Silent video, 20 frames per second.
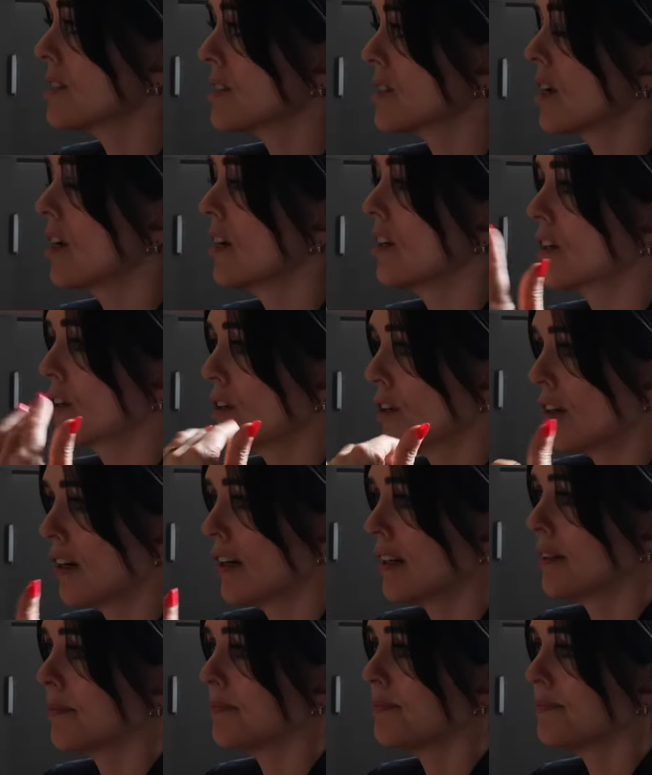I started
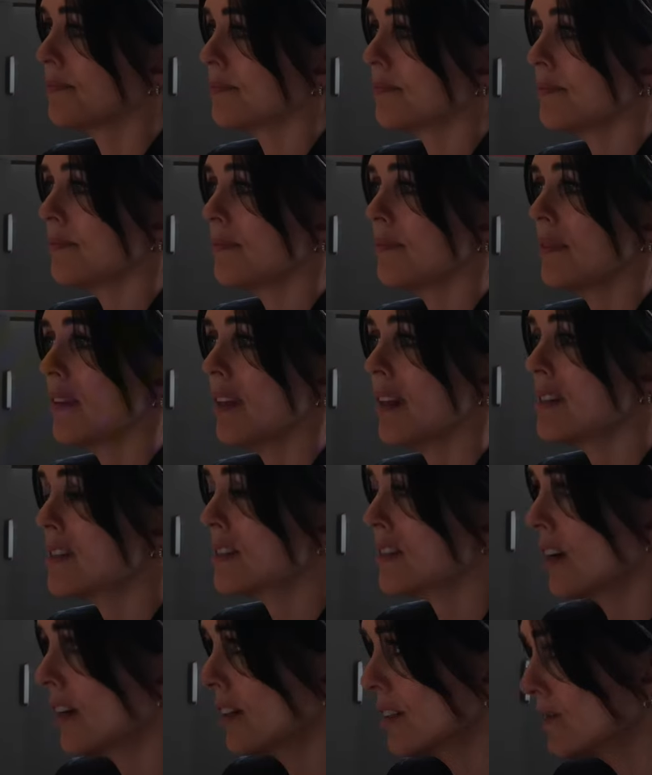learning. I
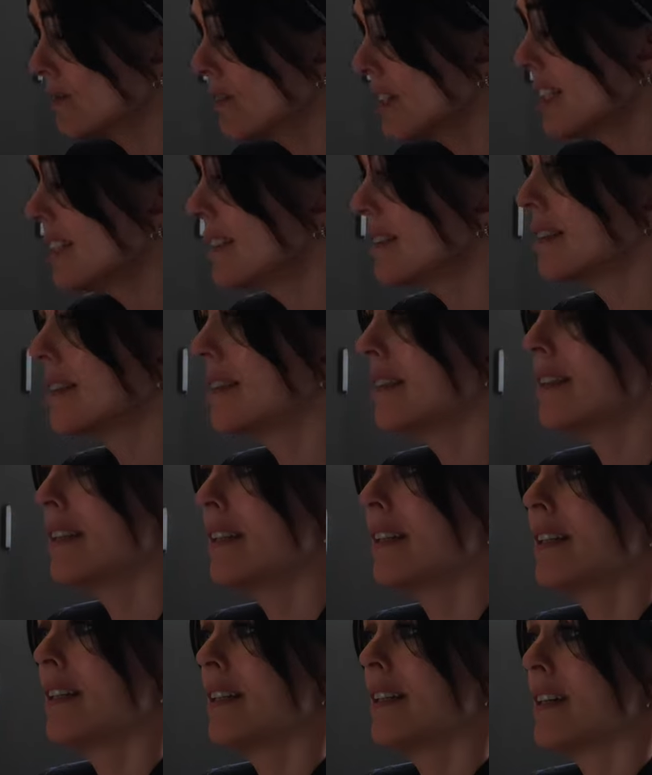started reading,
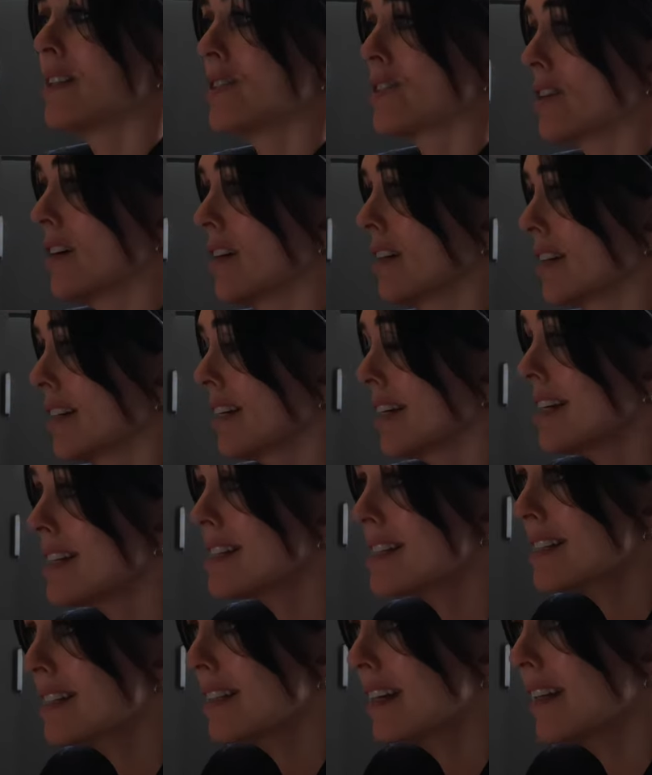I started
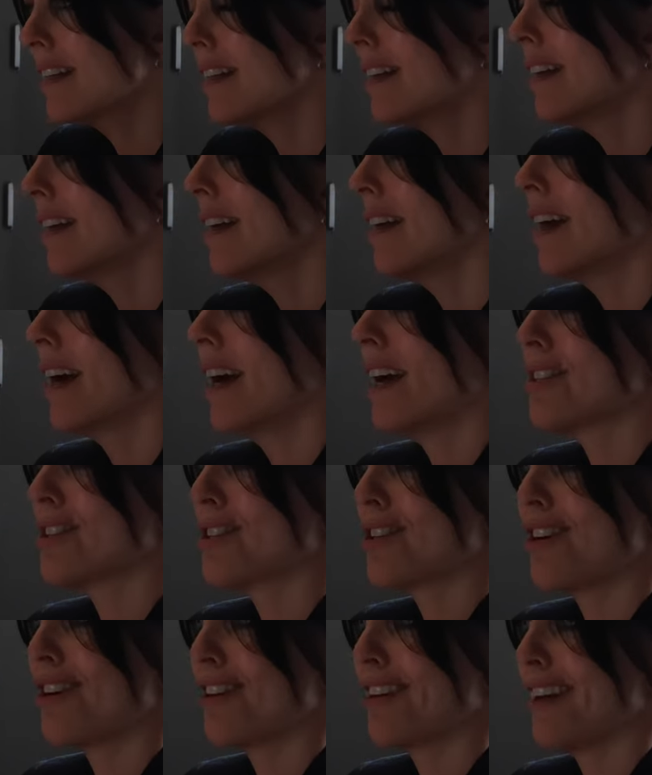listening, I
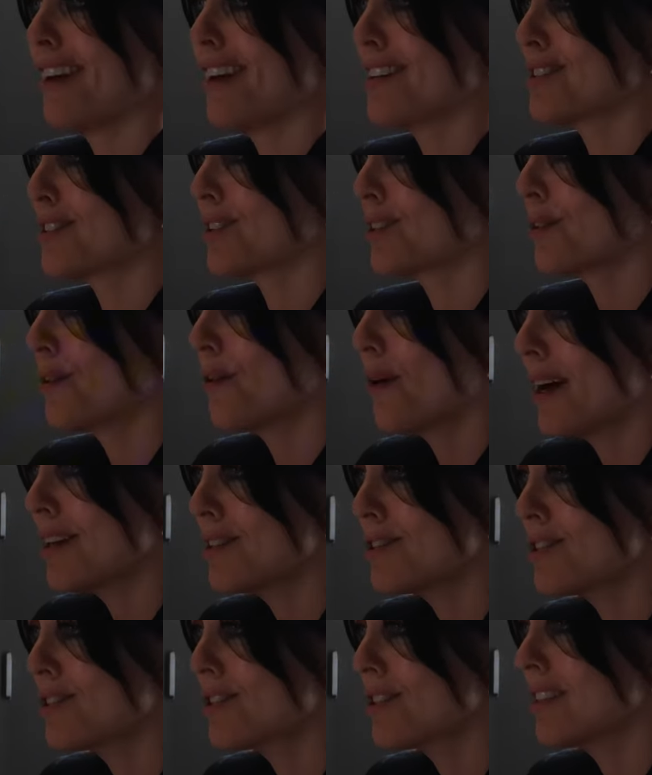started asking
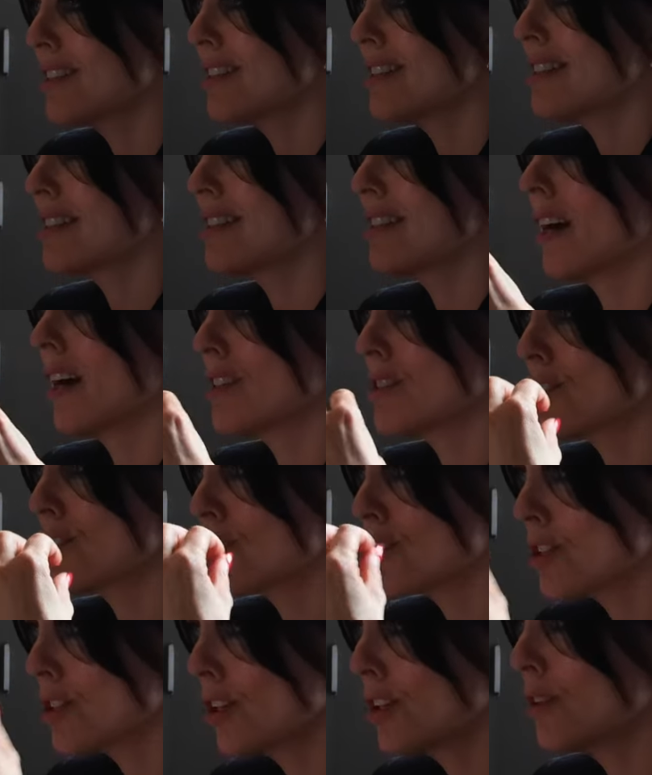questions. I
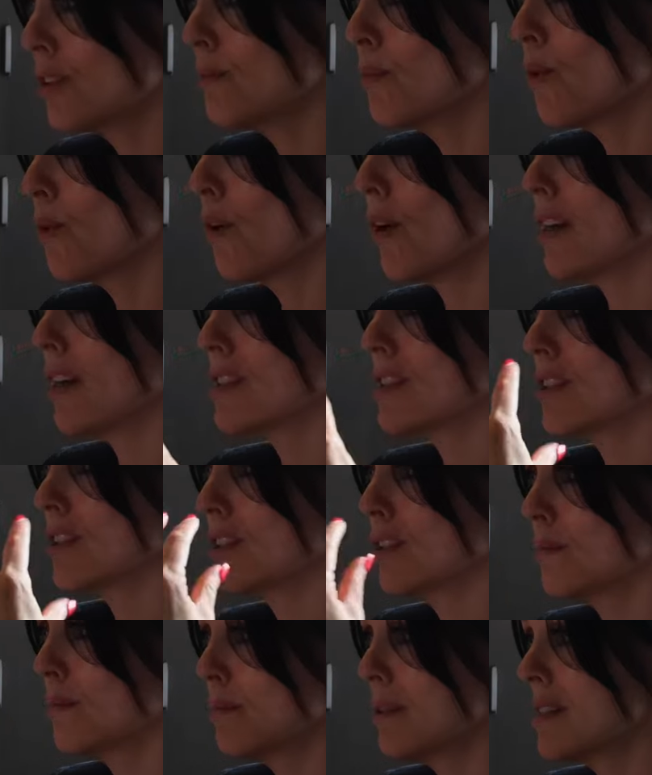studied more. I
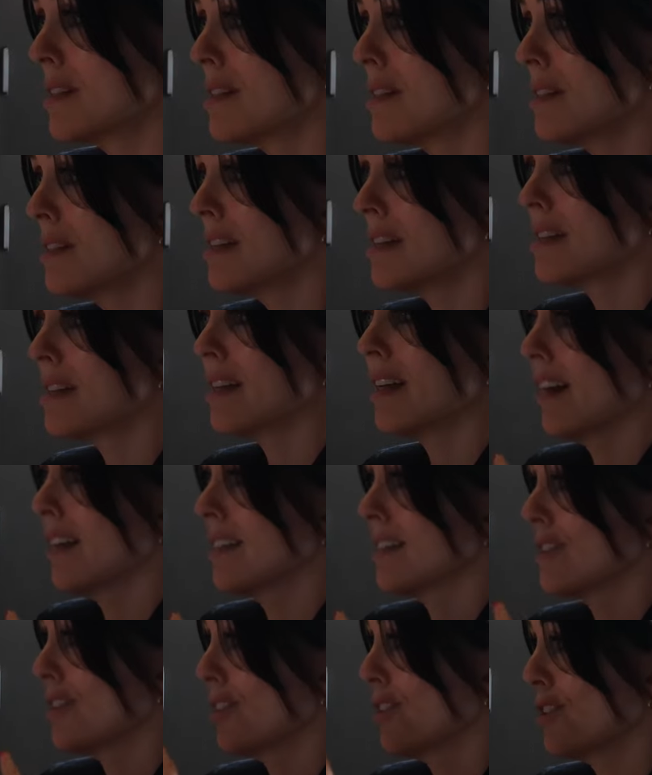studied business,
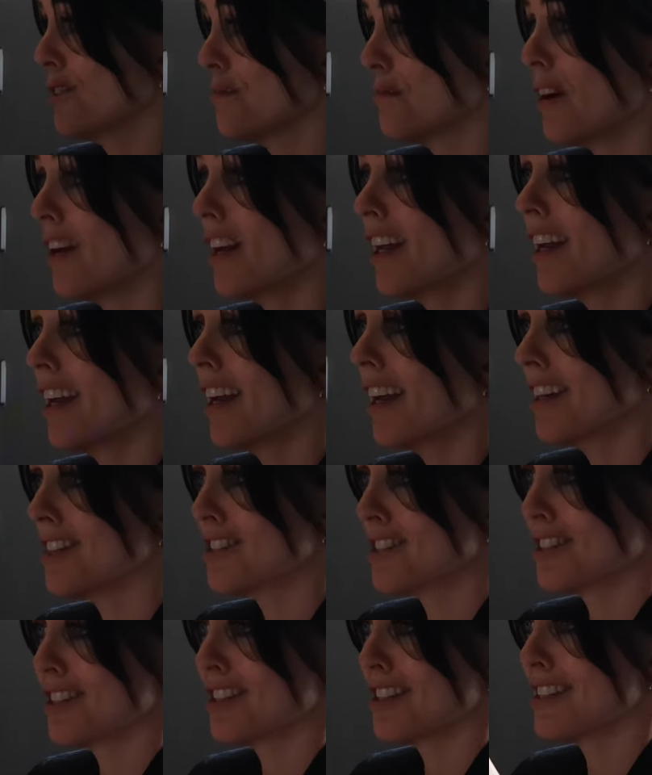I studied money, I
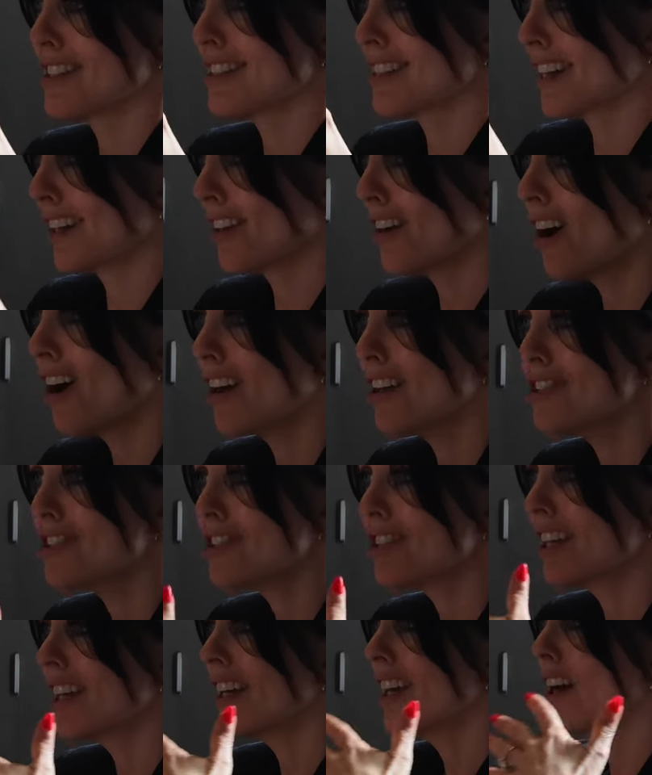studied
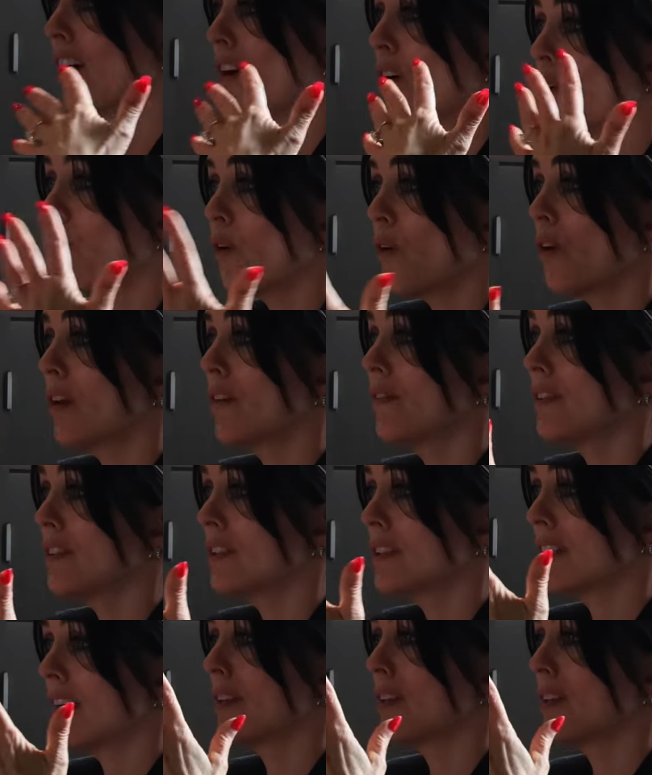psychology, all of it,